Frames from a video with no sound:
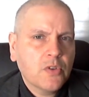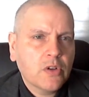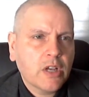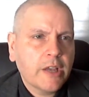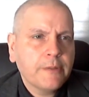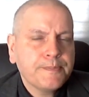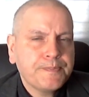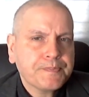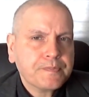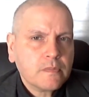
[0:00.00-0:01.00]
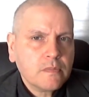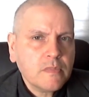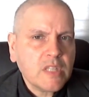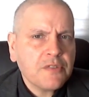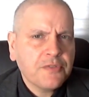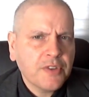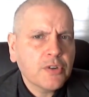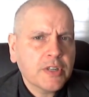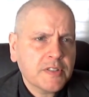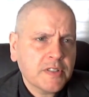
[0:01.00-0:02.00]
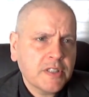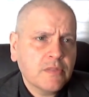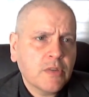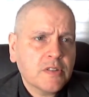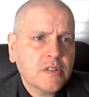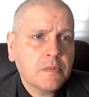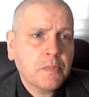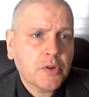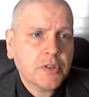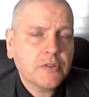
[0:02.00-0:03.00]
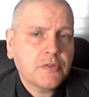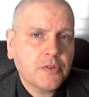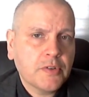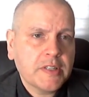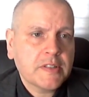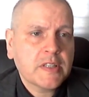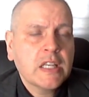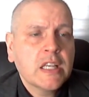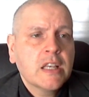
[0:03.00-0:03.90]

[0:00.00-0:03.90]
Okay, focus in what's important for us,